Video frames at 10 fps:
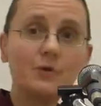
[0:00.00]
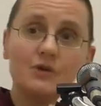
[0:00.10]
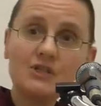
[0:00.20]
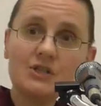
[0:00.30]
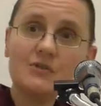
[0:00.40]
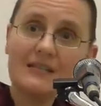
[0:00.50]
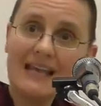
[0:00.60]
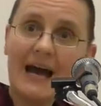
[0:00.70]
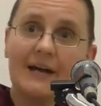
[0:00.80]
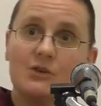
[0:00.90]
considering
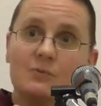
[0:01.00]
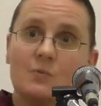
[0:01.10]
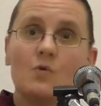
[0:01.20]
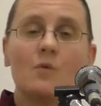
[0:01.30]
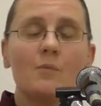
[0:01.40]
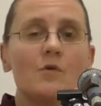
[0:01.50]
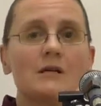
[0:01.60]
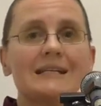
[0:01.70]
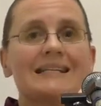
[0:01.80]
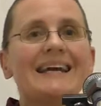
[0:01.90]
the I to be more
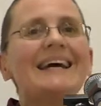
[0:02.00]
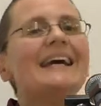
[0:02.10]
important